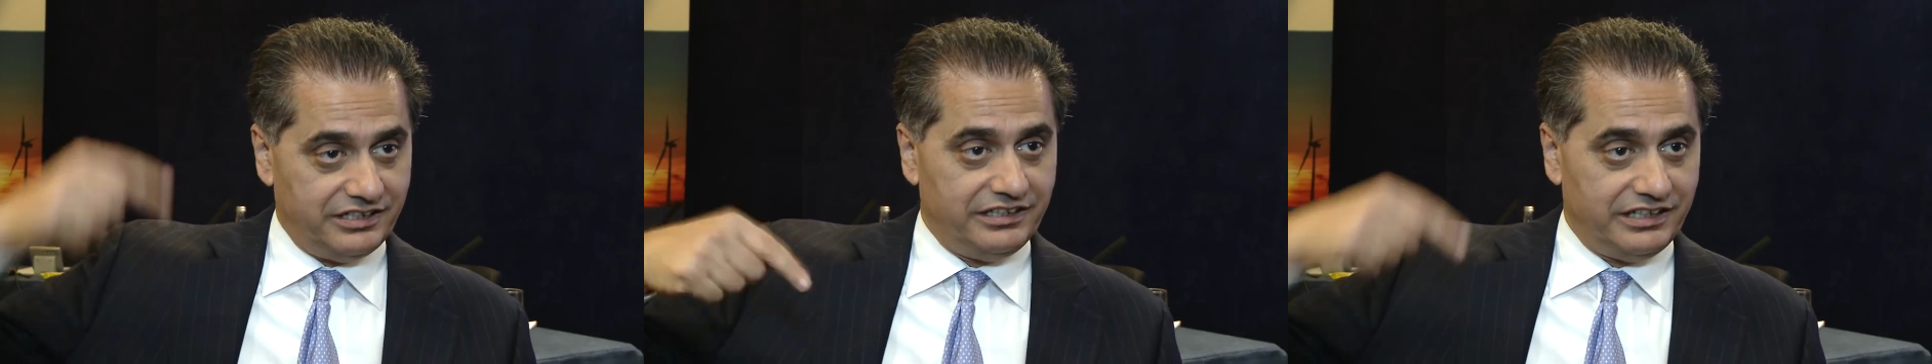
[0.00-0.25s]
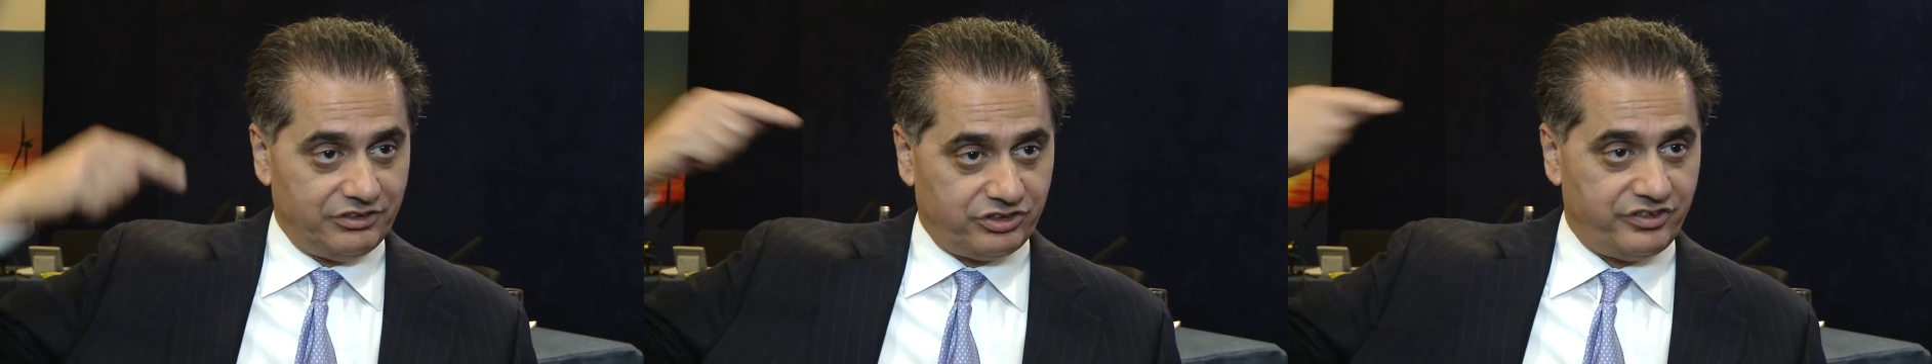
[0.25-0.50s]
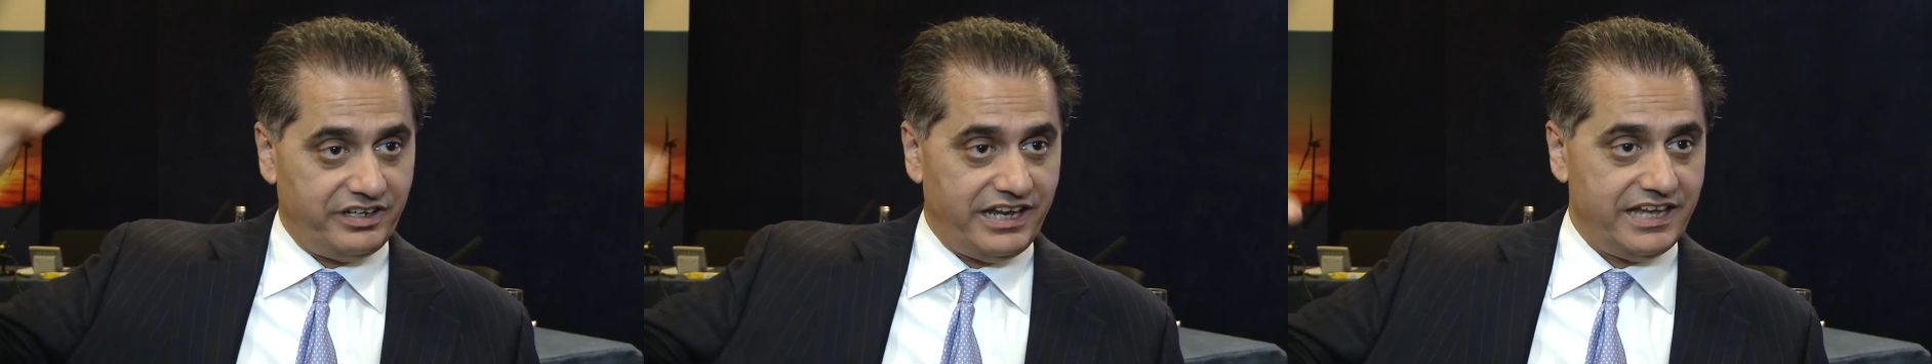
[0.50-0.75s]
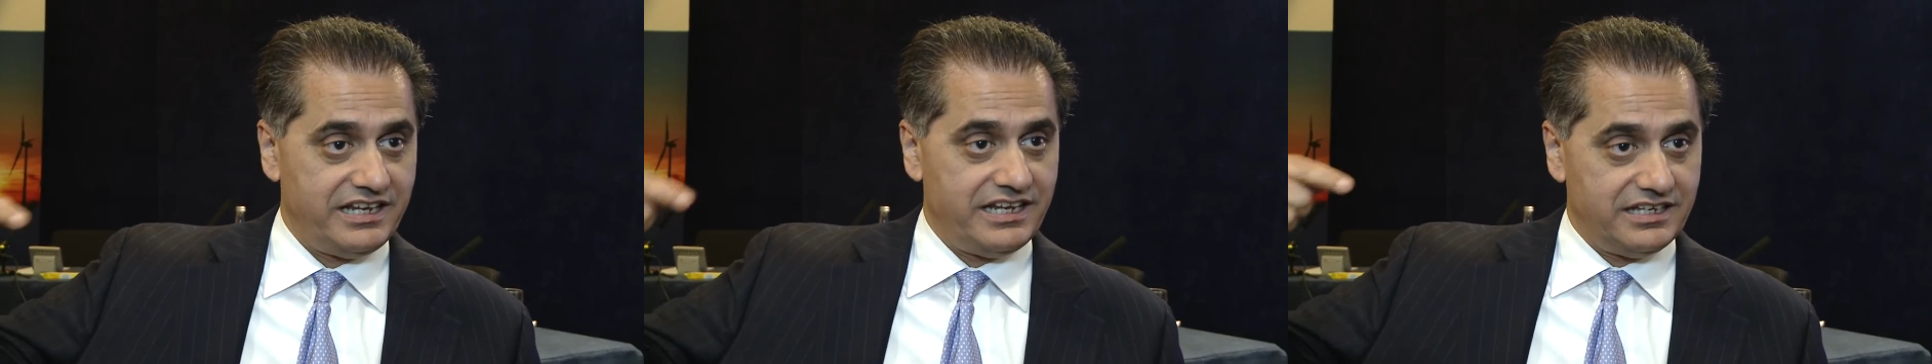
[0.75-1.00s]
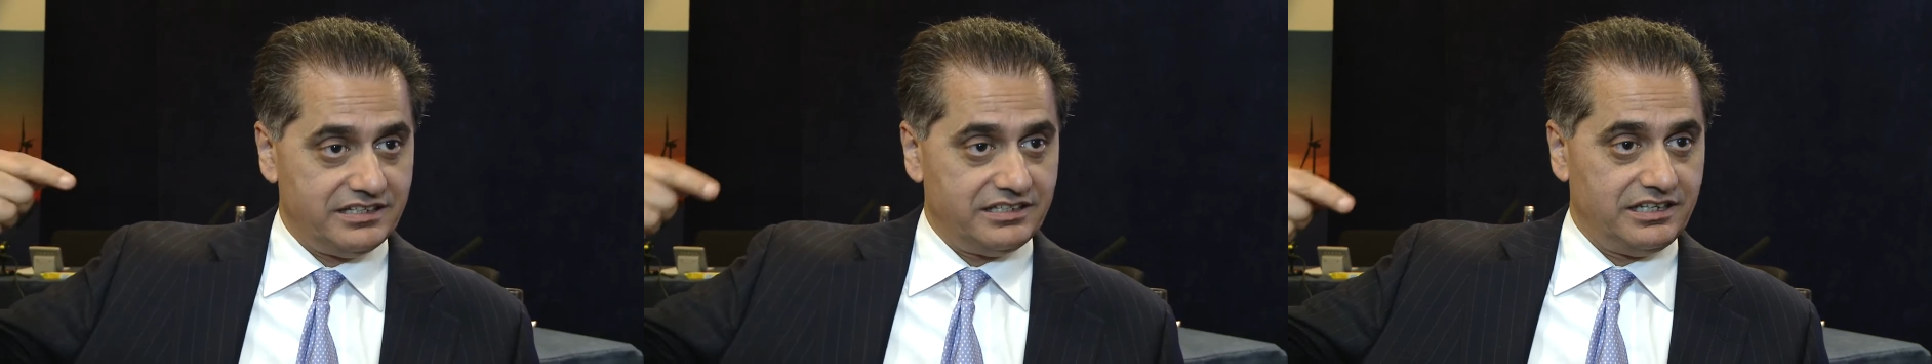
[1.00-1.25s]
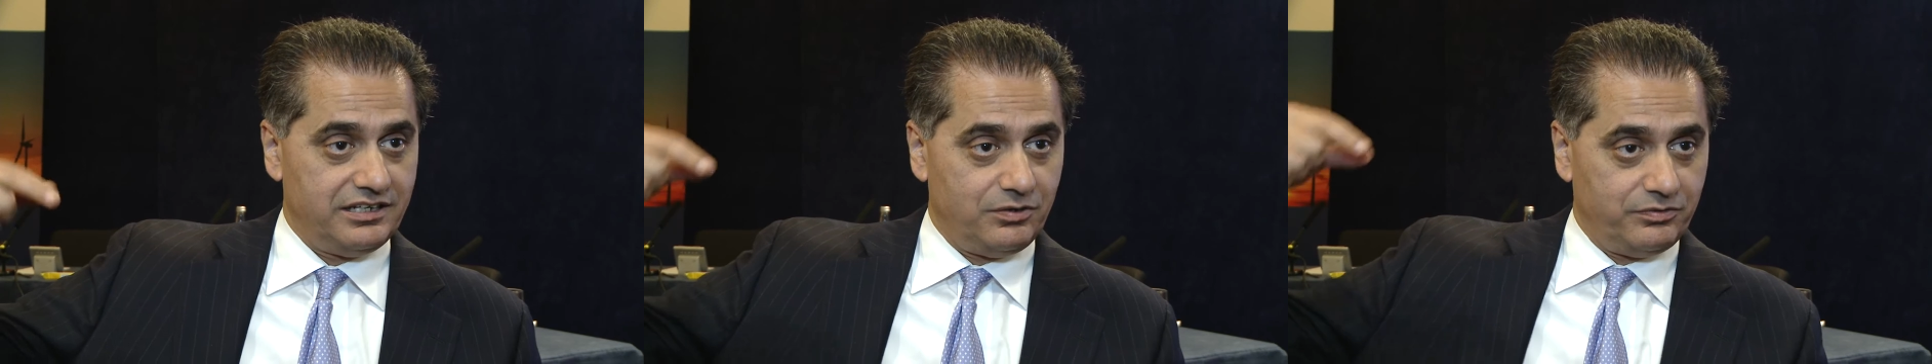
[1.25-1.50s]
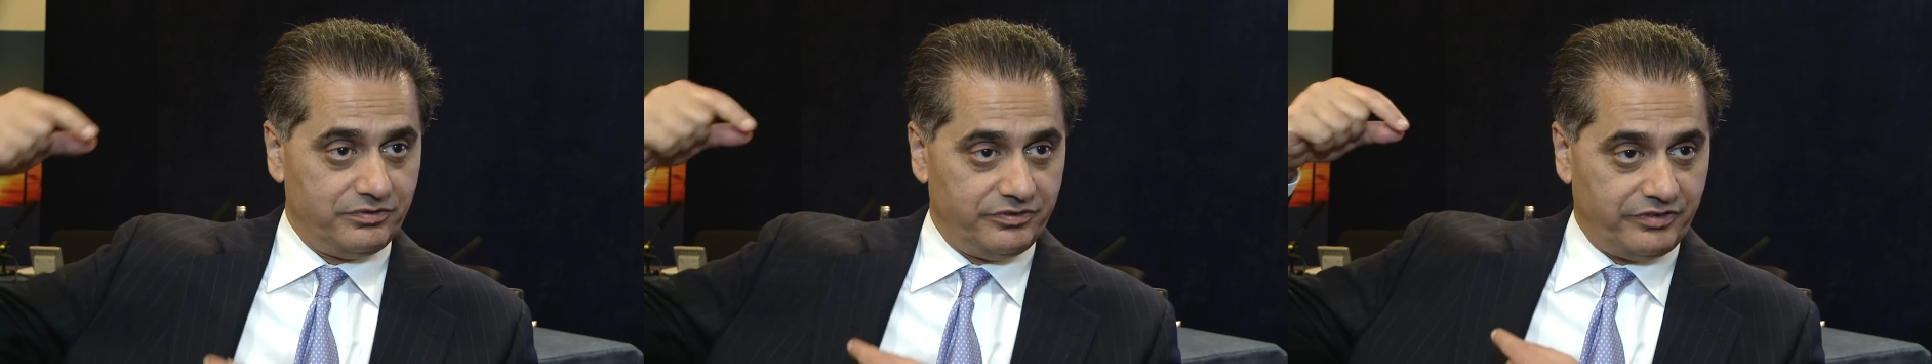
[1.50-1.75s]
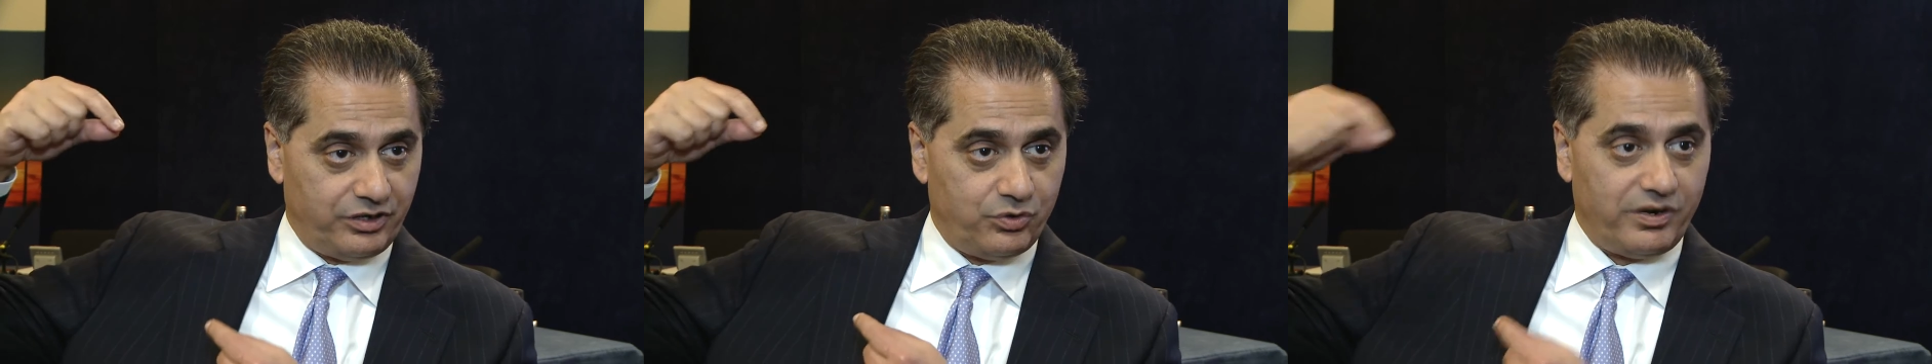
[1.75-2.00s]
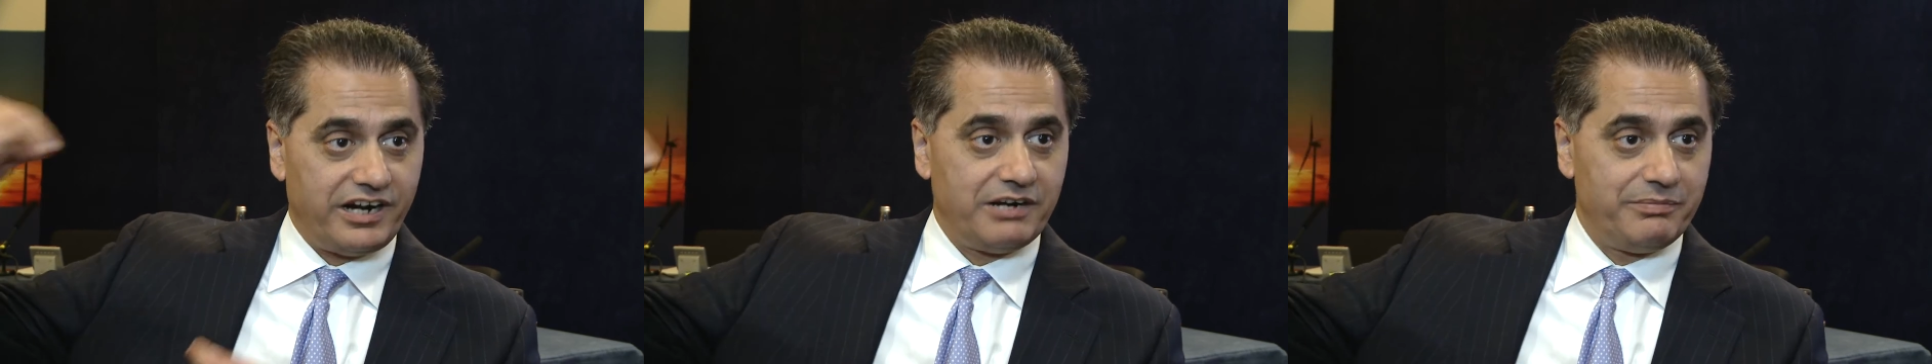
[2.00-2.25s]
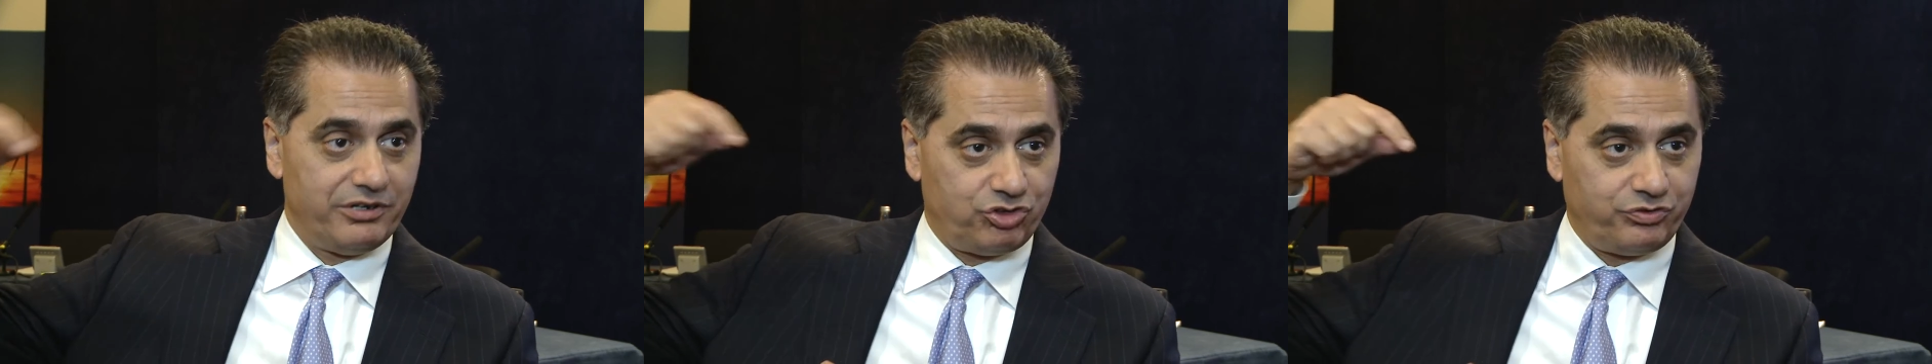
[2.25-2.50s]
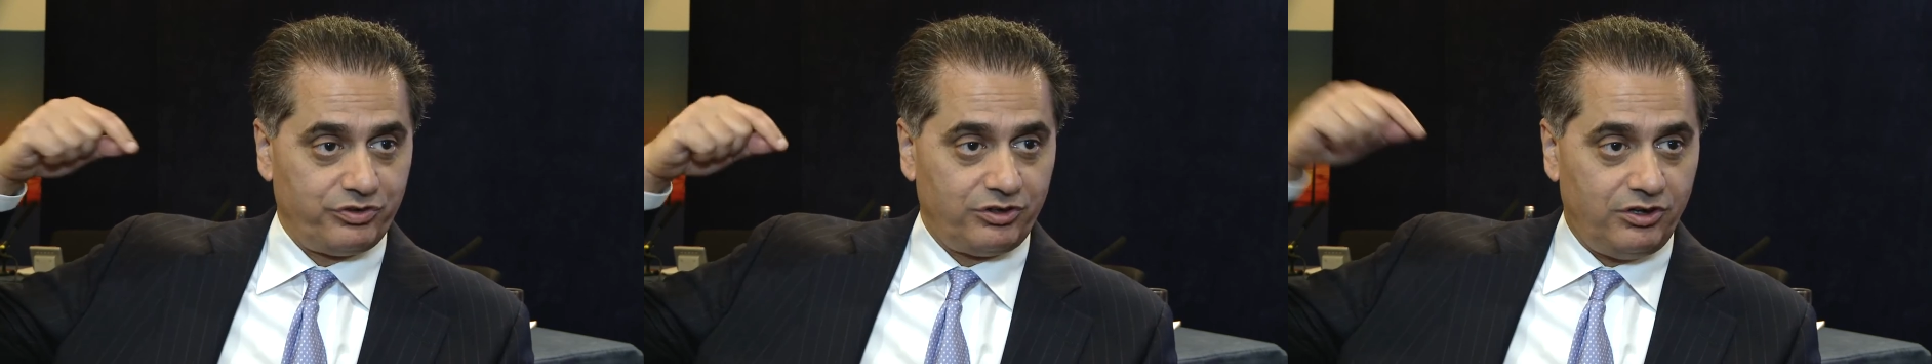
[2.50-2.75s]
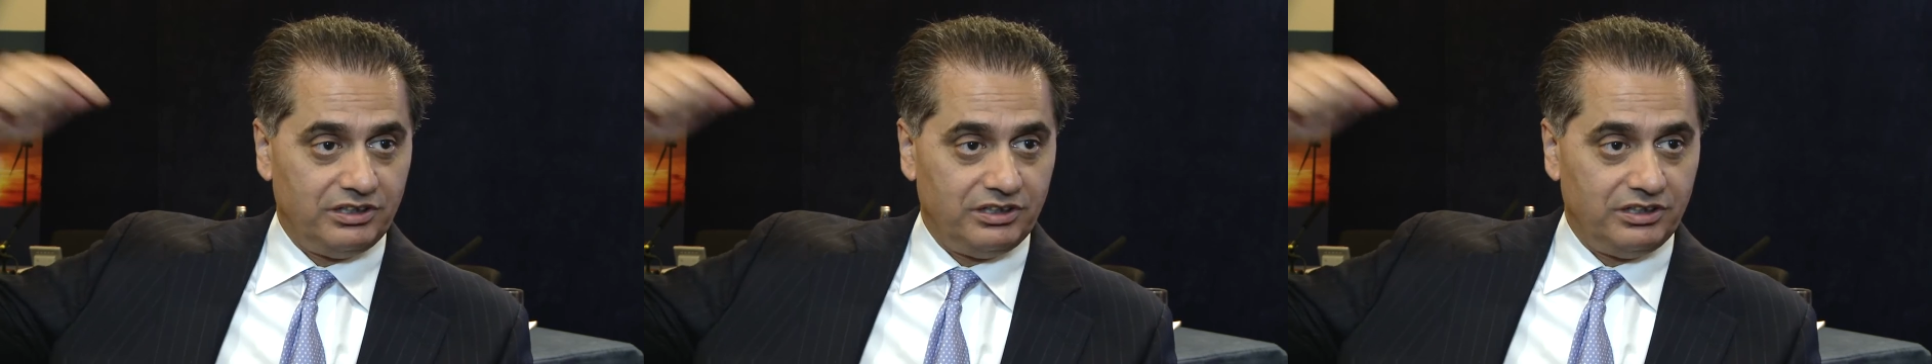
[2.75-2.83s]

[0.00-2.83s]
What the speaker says: It's creating requirements for